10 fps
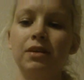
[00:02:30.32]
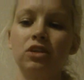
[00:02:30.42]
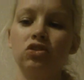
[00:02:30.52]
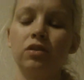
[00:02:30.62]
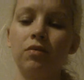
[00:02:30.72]
Make
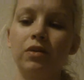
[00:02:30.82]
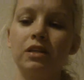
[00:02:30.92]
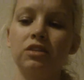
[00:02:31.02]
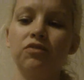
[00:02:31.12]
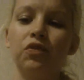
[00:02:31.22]
sure that when
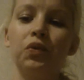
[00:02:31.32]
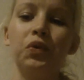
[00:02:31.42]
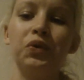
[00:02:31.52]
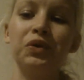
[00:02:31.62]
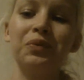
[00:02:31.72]
it's
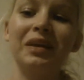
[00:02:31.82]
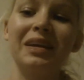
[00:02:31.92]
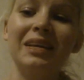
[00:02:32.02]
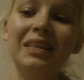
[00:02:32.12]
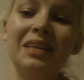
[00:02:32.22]
full, you
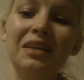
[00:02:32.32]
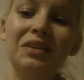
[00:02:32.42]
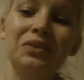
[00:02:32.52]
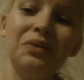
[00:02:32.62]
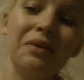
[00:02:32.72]

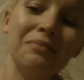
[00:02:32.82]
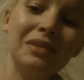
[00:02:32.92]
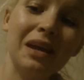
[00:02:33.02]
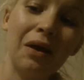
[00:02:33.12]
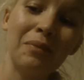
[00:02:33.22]

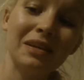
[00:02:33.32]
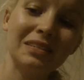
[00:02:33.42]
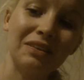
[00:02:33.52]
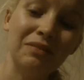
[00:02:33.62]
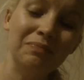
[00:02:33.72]
empty it out,
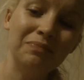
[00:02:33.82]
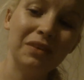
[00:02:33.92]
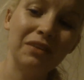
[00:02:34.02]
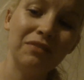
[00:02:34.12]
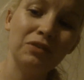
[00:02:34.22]
because
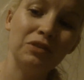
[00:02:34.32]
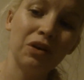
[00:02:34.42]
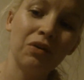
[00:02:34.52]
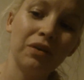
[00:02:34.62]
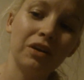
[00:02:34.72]
if you
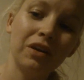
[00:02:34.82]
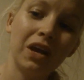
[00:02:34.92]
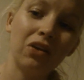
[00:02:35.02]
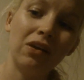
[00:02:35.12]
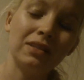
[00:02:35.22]
don't, it'll
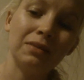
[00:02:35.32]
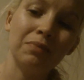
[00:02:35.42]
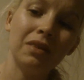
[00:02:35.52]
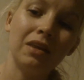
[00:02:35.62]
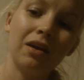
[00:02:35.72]
get clogged up
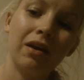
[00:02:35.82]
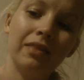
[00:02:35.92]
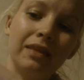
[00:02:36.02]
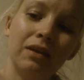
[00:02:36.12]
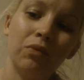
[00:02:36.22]
in there,
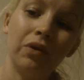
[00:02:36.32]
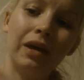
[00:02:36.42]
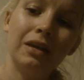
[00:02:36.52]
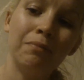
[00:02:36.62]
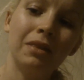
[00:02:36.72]
and then it will
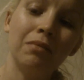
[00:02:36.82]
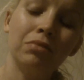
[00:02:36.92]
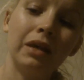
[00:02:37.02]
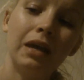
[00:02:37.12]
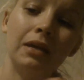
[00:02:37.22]
end up in the
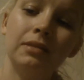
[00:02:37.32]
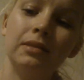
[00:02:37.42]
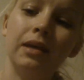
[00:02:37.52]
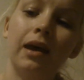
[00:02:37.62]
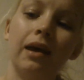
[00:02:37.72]

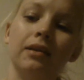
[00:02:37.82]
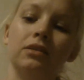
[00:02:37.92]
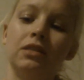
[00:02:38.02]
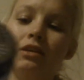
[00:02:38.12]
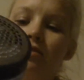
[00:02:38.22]
blades, and
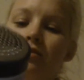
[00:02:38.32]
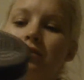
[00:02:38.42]
then your